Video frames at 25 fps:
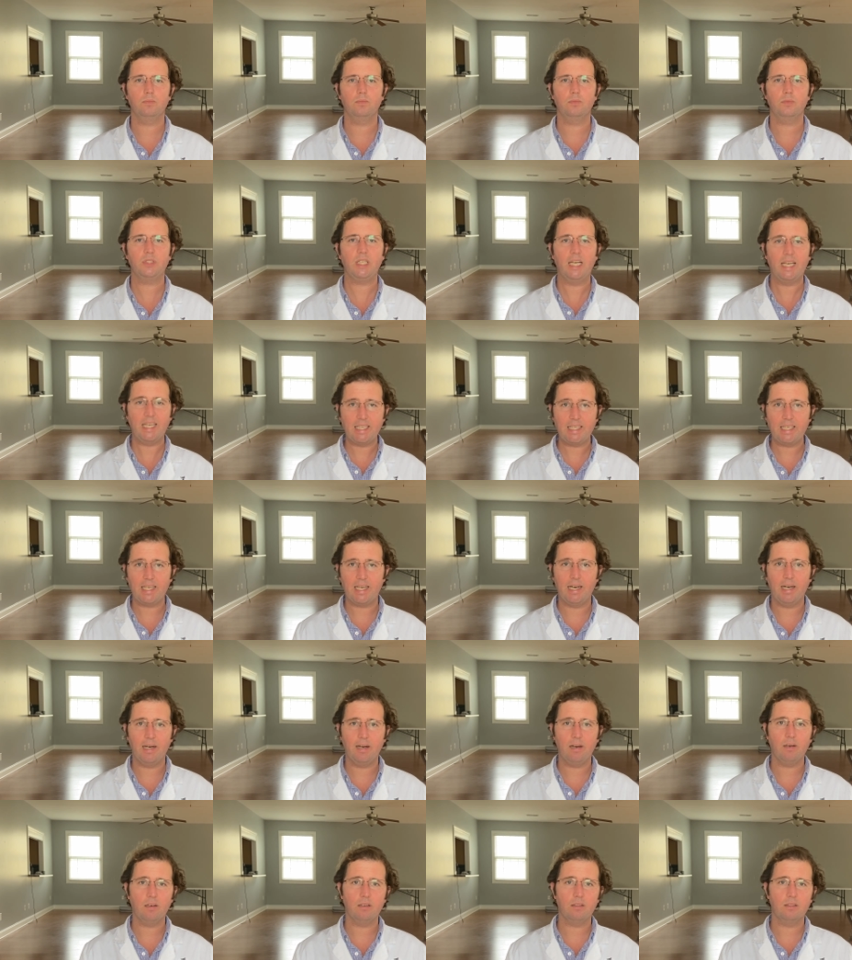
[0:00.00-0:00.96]
take
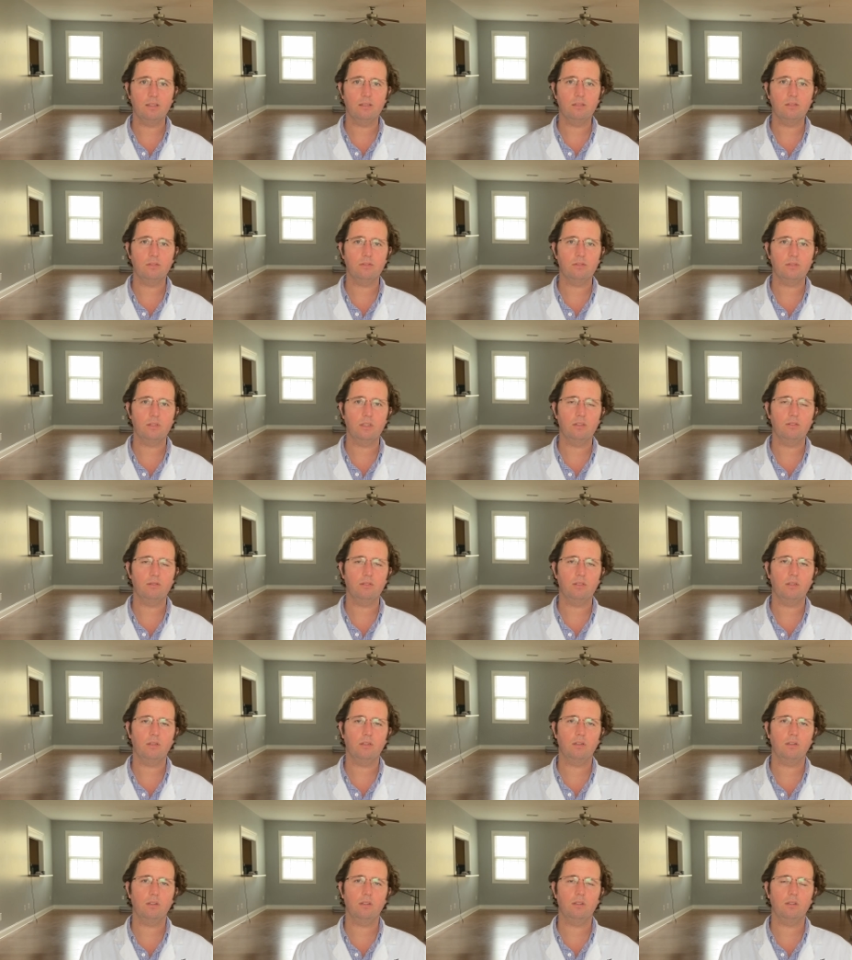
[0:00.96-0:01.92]
care of
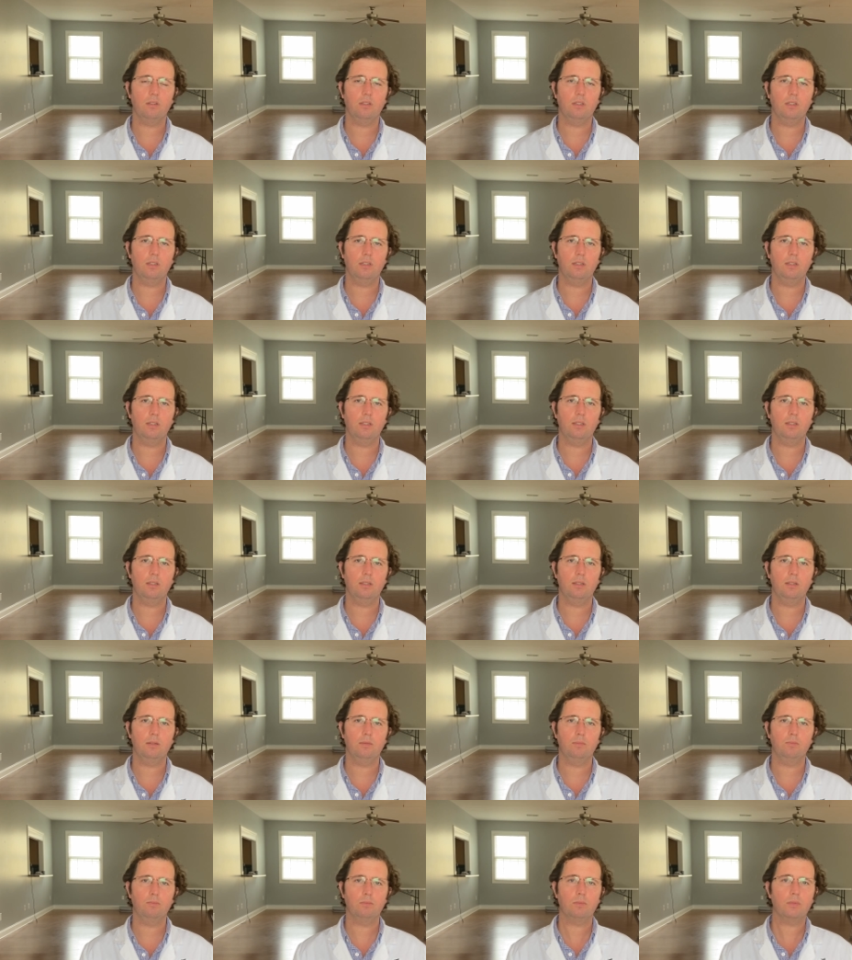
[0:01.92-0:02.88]
our
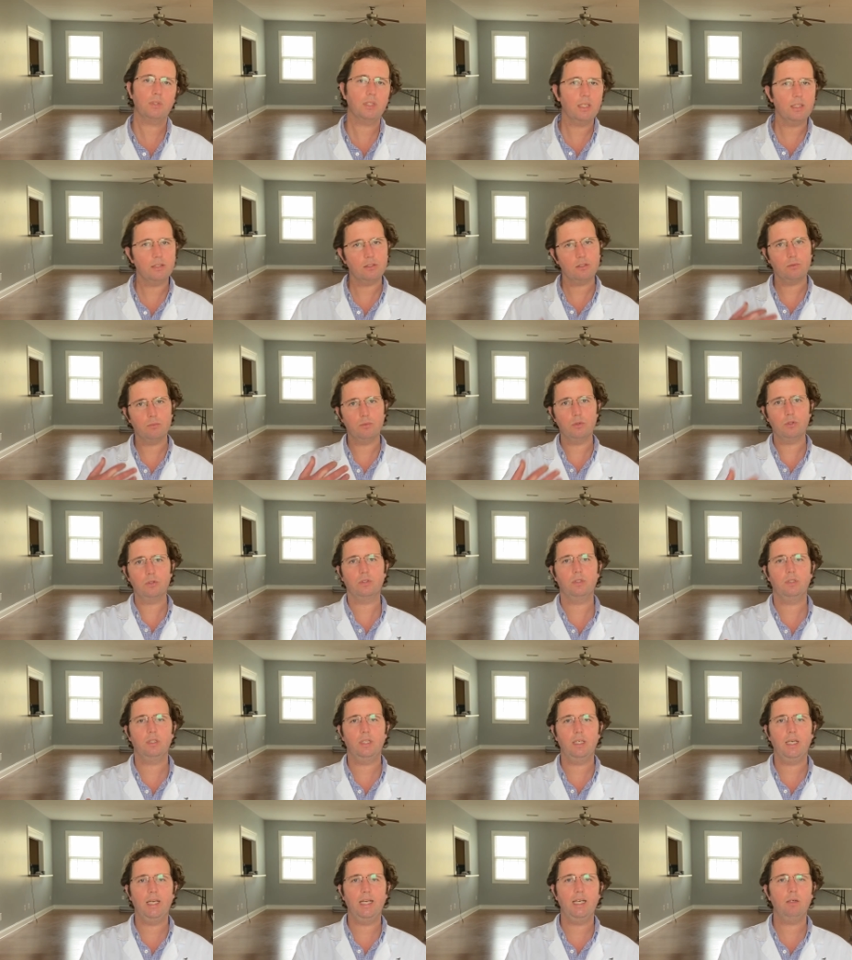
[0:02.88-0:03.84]
customers'
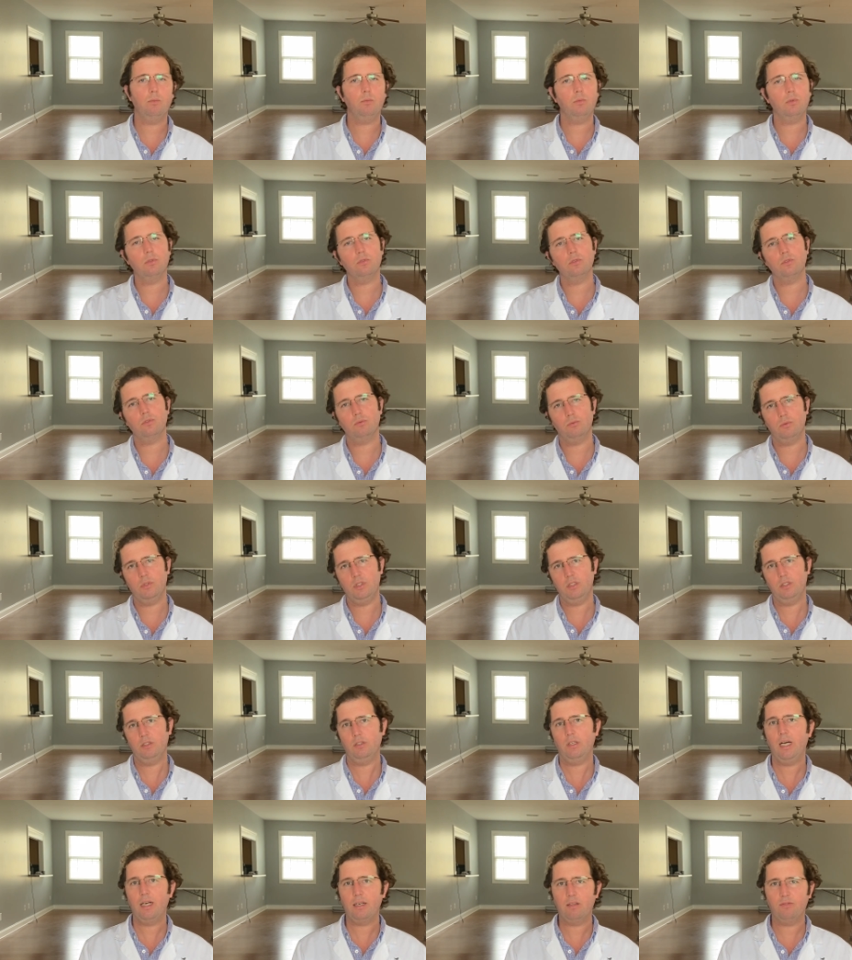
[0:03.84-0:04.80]
animals when
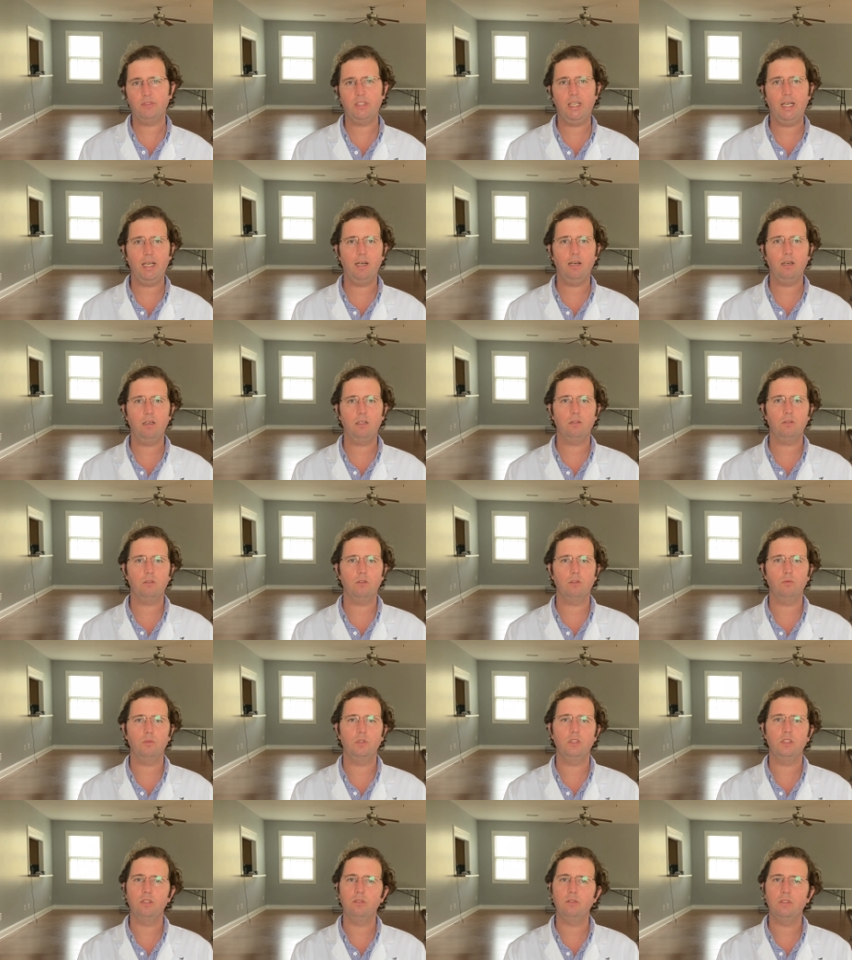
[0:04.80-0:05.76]
you're out of town or
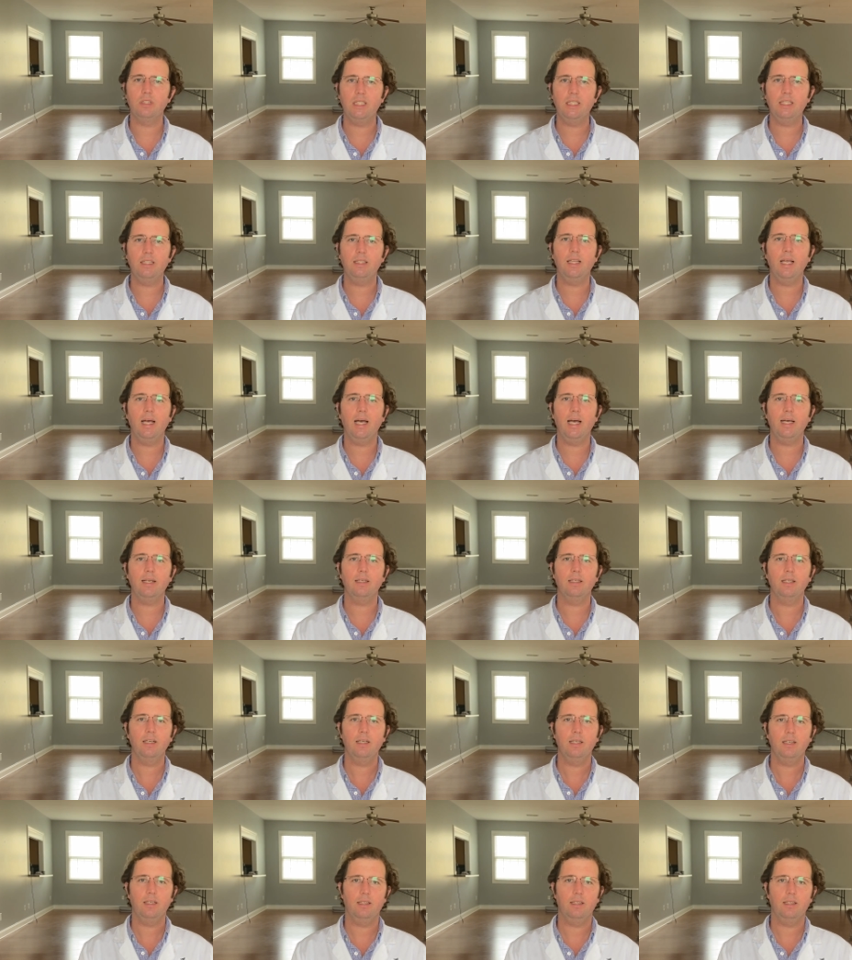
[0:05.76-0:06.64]
when you need that.